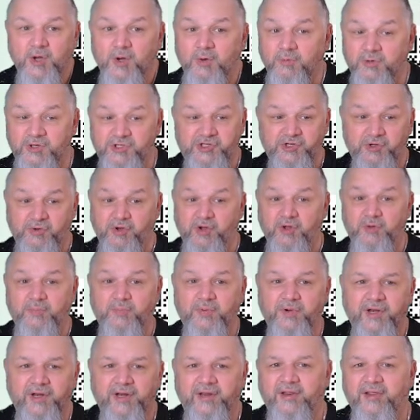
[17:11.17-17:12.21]
which you could
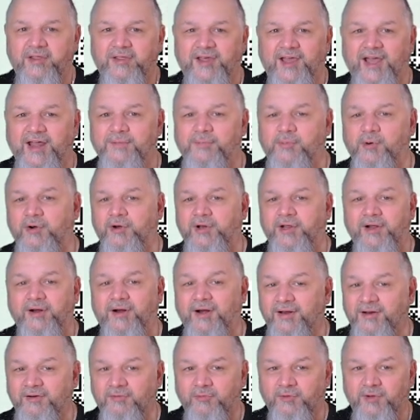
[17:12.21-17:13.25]
put in the sideboard here. I
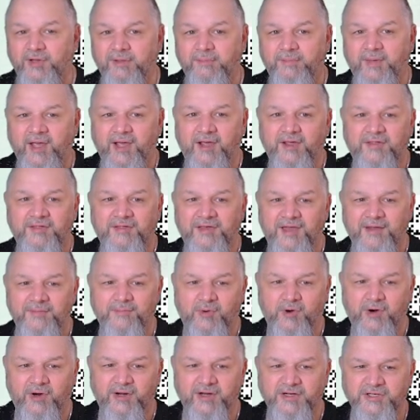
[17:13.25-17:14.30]
didn't really make a sideboard.